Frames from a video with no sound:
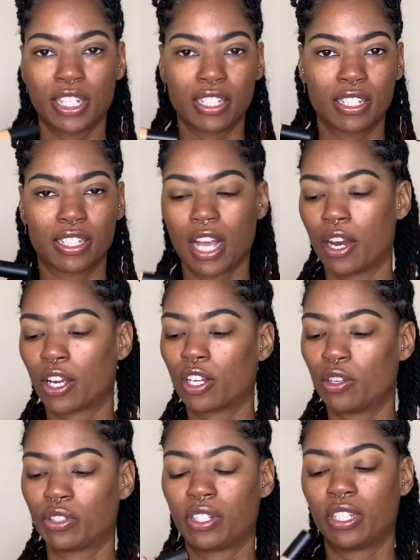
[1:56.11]
This is kind of
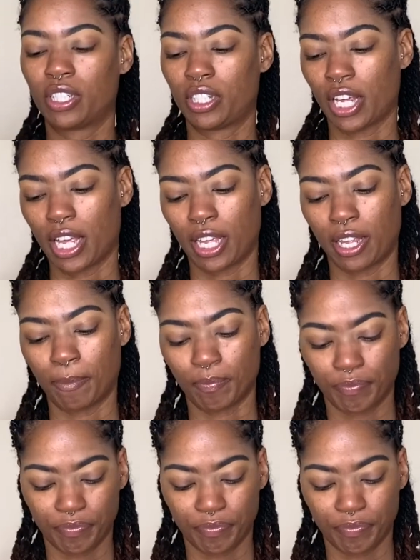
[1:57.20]
close to the shade